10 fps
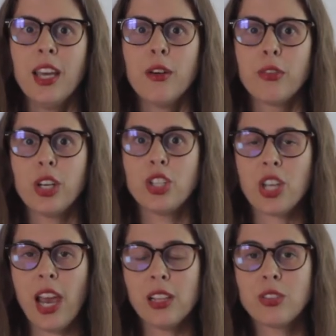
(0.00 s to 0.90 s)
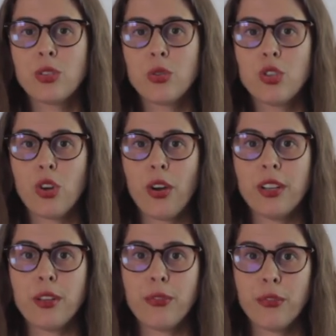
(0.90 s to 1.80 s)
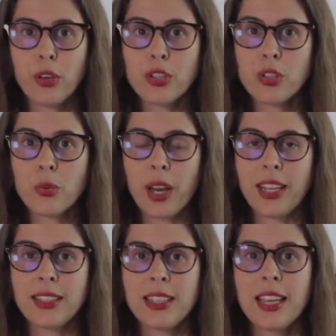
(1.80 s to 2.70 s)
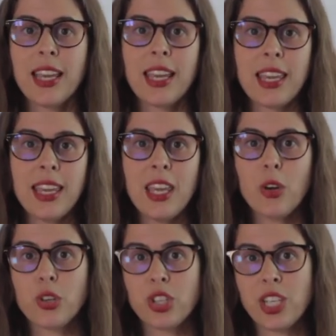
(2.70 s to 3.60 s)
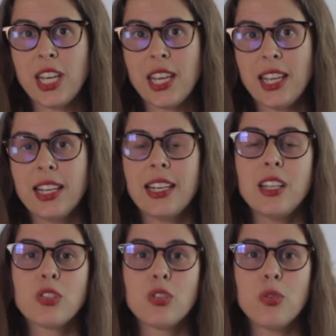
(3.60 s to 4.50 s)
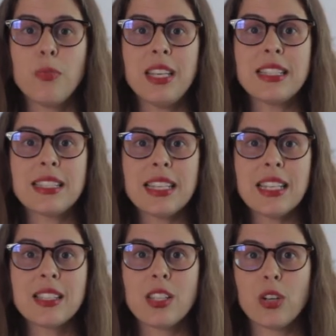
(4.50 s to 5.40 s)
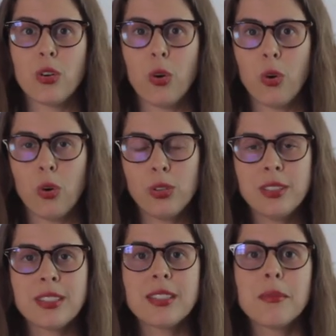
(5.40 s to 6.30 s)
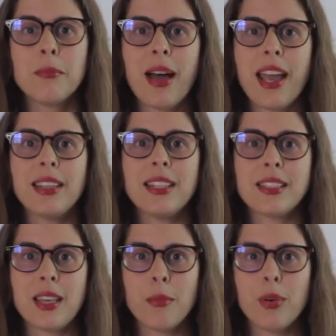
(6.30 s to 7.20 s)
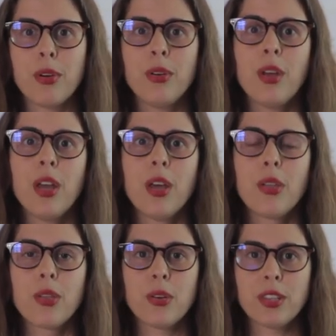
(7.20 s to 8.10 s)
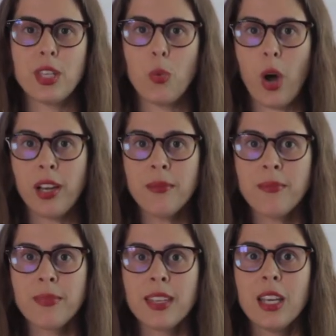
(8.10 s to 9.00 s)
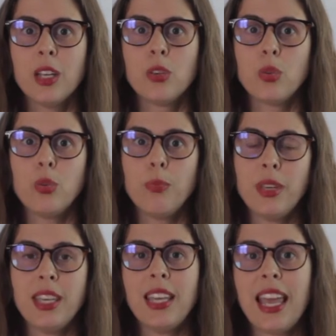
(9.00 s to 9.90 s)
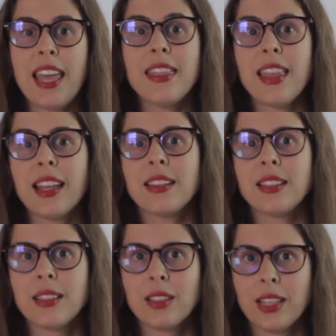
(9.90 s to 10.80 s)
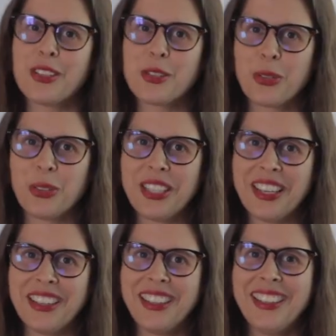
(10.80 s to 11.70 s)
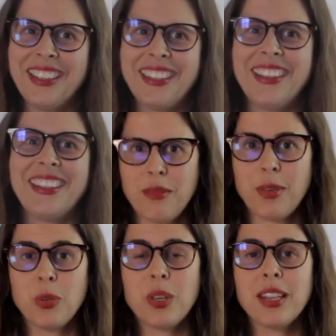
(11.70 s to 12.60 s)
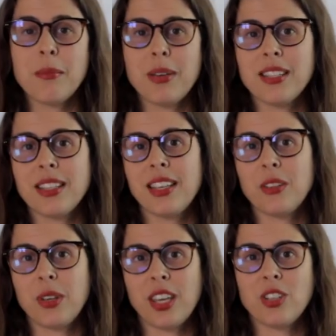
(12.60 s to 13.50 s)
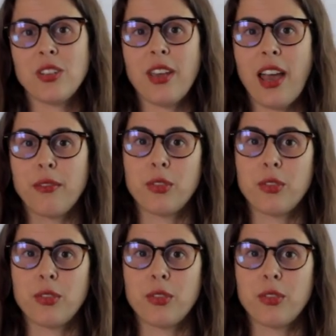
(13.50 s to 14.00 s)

For a child to join the first grade, he or she needs to be six year old by December 31 to be in that school year. Between the basic education, you have